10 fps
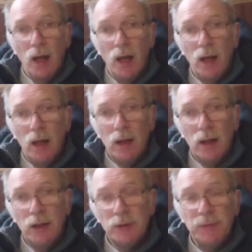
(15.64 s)

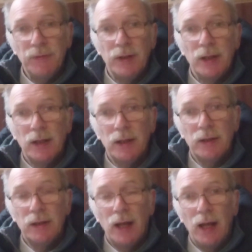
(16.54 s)
Elizabethan
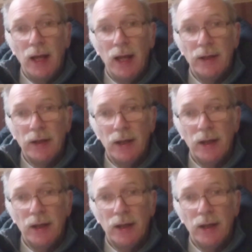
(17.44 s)
England had